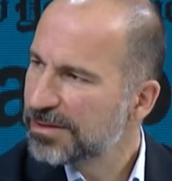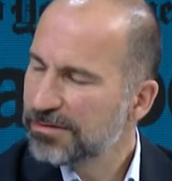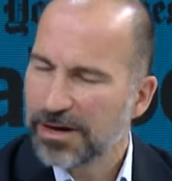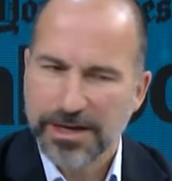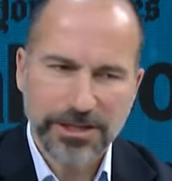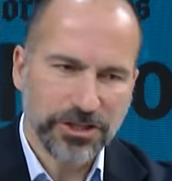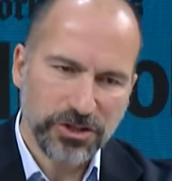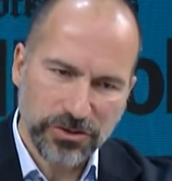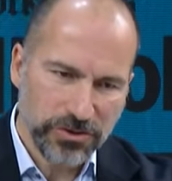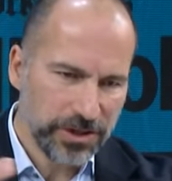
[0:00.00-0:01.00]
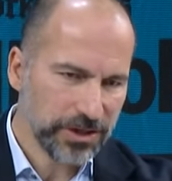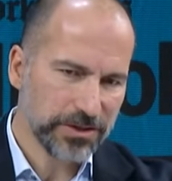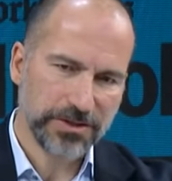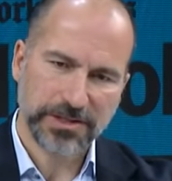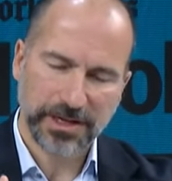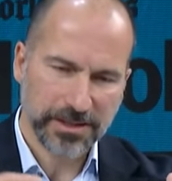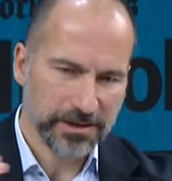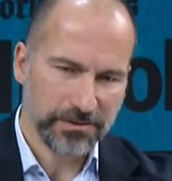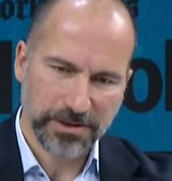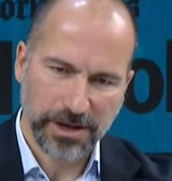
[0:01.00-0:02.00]
right? In just 2 years since I took
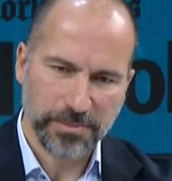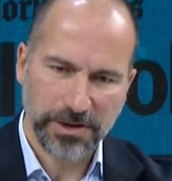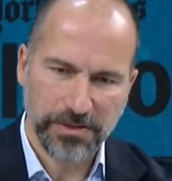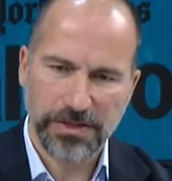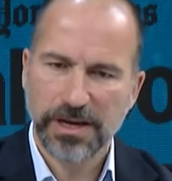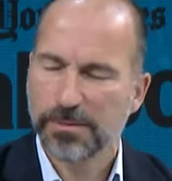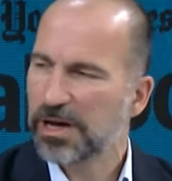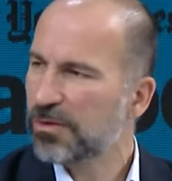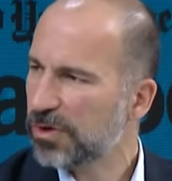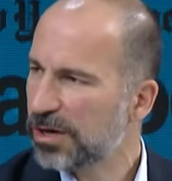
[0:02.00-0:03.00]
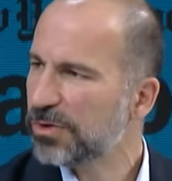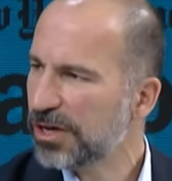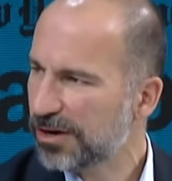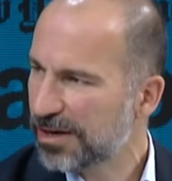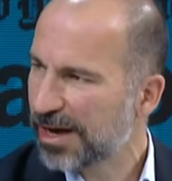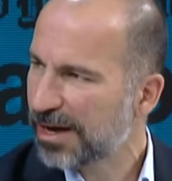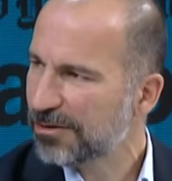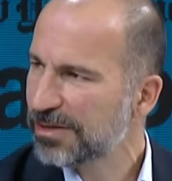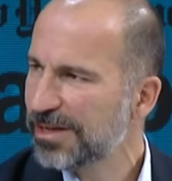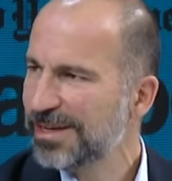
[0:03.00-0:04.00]
over the company, think about where we are
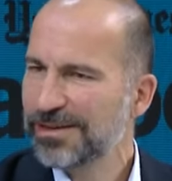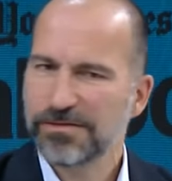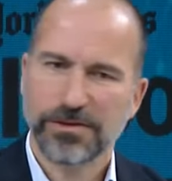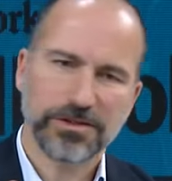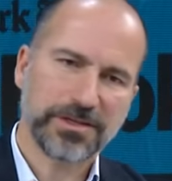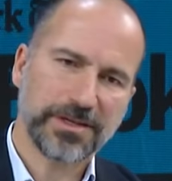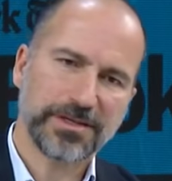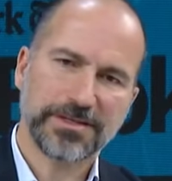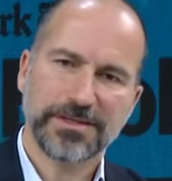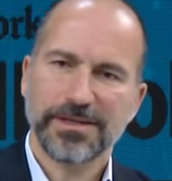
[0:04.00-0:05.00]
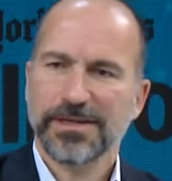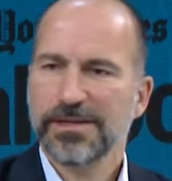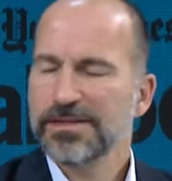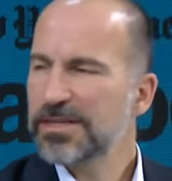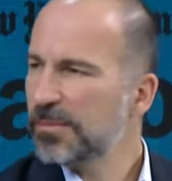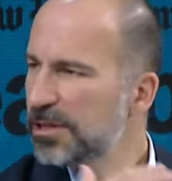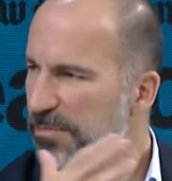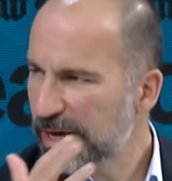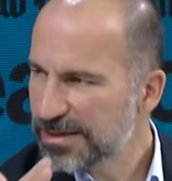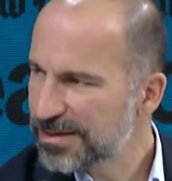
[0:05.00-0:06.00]
now versus some of the
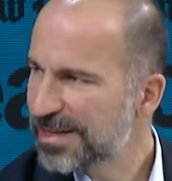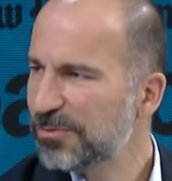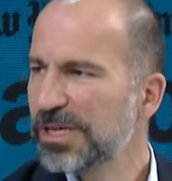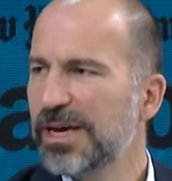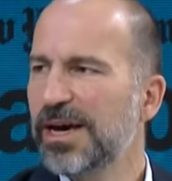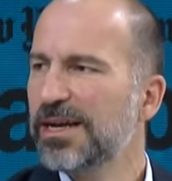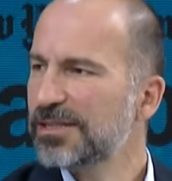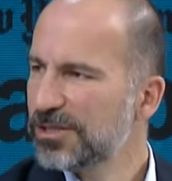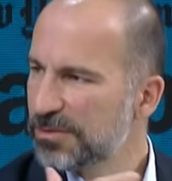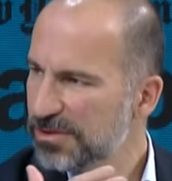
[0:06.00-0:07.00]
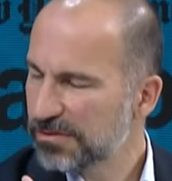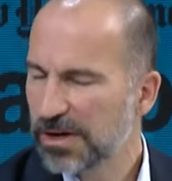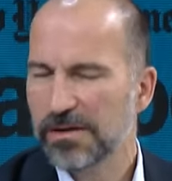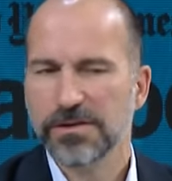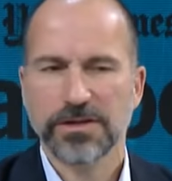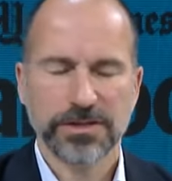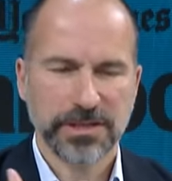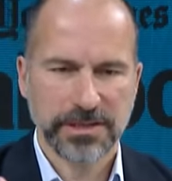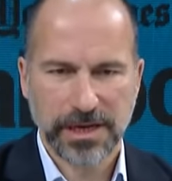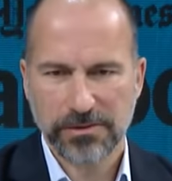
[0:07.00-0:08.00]
messes that we had in terms of governance,
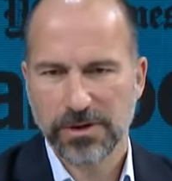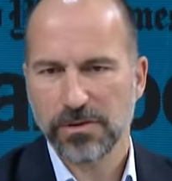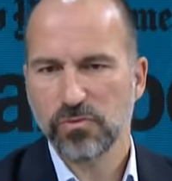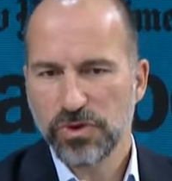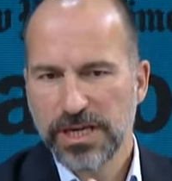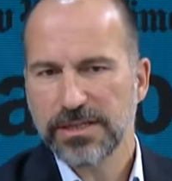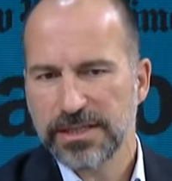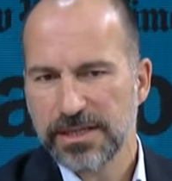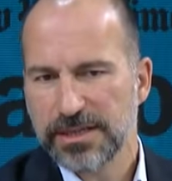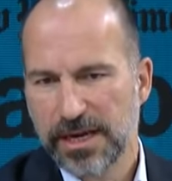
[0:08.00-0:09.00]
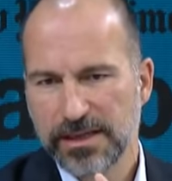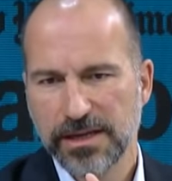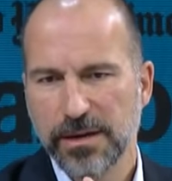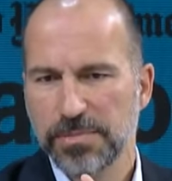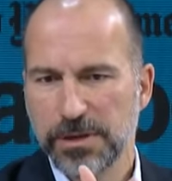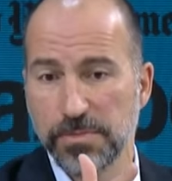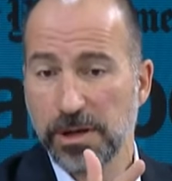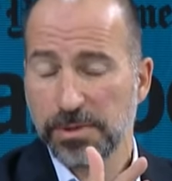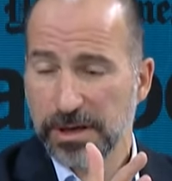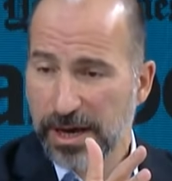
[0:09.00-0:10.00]
et cetera. We did take the company
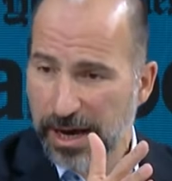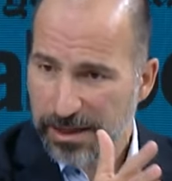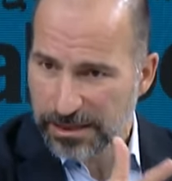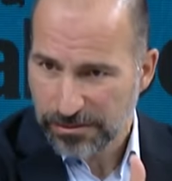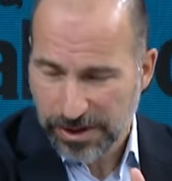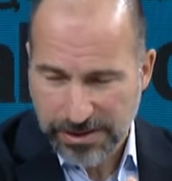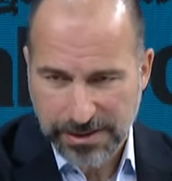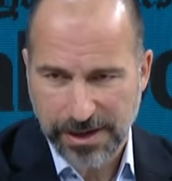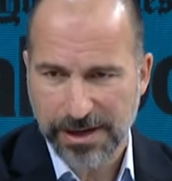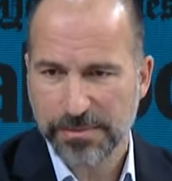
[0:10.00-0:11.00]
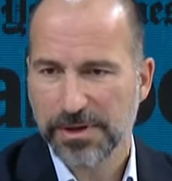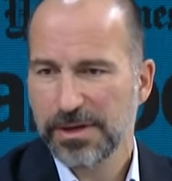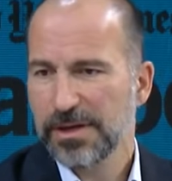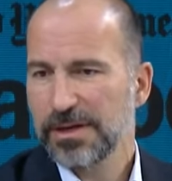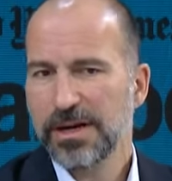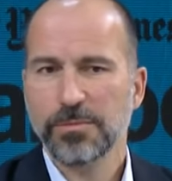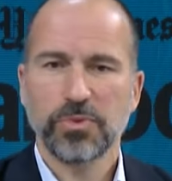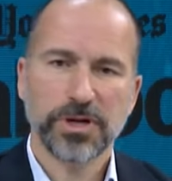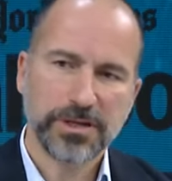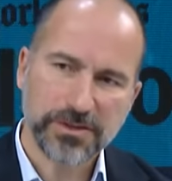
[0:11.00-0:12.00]
public at the right time. Our
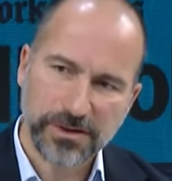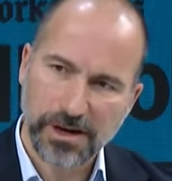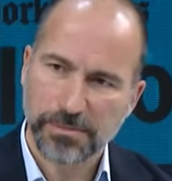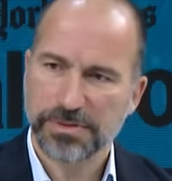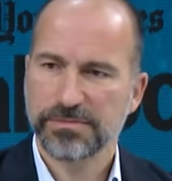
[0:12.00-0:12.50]
bookings are up